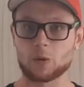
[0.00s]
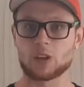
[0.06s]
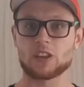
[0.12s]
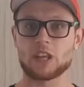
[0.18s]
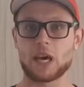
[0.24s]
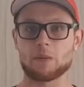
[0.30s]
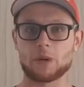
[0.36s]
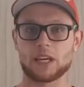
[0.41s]

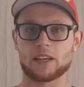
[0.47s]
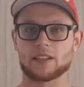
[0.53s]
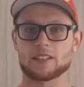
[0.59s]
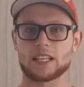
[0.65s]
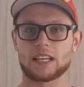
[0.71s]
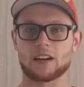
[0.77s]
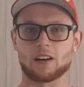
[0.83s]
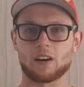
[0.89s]
with that being
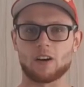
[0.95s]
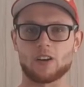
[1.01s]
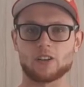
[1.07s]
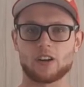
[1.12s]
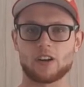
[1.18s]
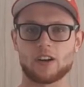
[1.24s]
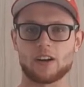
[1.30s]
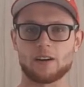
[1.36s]
said a
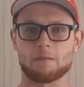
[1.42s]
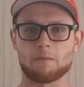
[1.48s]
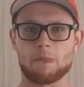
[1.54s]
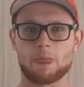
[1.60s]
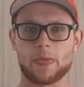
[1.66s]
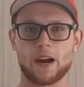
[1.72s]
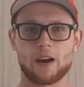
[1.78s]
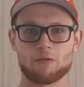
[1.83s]
lot, don't I?
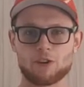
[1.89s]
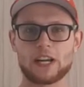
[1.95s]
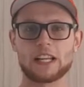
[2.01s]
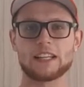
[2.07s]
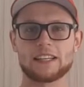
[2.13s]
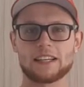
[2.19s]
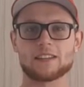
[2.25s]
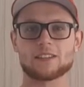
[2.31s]
I
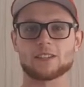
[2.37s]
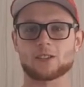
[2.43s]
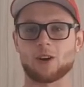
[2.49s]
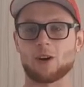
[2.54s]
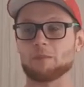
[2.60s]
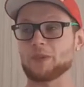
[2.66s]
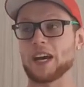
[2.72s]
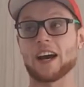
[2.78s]
really need to
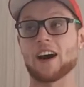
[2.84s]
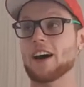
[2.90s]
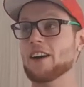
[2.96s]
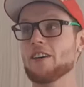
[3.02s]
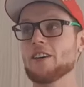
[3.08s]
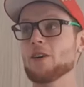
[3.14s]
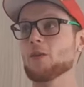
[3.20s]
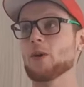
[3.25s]
stop that. I
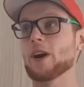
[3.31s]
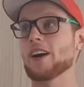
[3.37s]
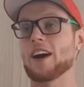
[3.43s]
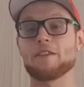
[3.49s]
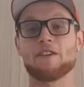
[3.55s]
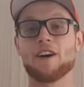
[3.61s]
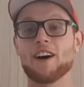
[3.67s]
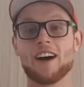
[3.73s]
don't know where
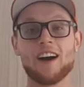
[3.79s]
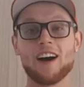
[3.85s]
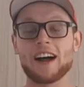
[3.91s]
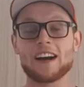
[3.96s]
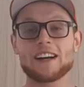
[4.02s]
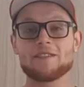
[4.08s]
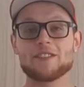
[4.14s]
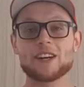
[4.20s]
I,
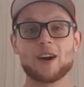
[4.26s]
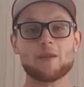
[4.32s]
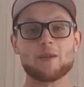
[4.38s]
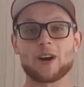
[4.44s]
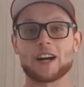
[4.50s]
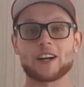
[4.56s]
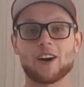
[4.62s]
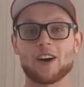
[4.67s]
I don't even know
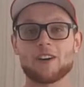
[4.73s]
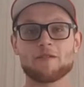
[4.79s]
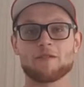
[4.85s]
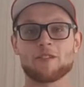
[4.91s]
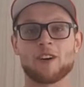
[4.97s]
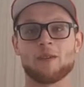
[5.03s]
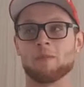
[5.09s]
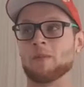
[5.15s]
where I got
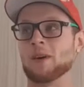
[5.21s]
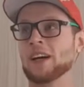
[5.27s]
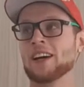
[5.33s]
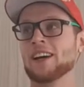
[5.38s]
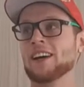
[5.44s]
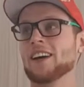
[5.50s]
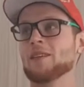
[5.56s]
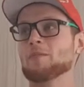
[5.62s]
it from.
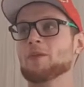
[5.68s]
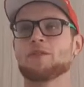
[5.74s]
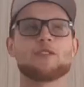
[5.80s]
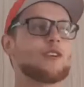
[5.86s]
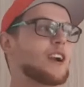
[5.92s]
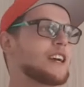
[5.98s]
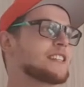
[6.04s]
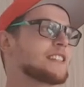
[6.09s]

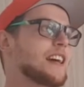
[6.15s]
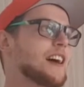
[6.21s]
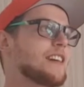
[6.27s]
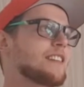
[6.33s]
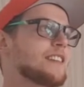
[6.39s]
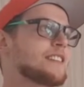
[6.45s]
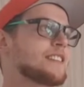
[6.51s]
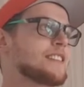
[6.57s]
Before I
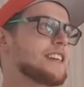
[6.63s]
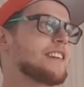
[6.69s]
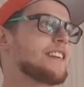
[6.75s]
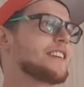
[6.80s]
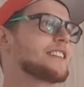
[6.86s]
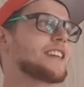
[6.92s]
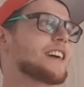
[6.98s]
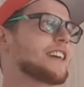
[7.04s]
started this
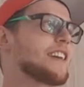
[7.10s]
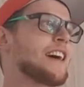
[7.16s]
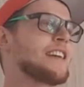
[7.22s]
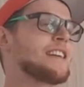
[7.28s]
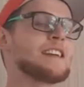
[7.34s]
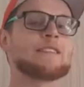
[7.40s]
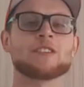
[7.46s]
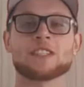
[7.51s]
series, I'd
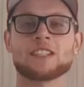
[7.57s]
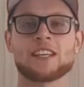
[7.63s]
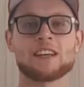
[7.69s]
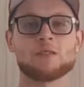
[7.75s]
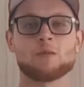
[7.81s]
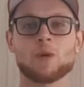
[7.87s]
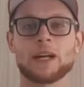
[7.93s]
like never said it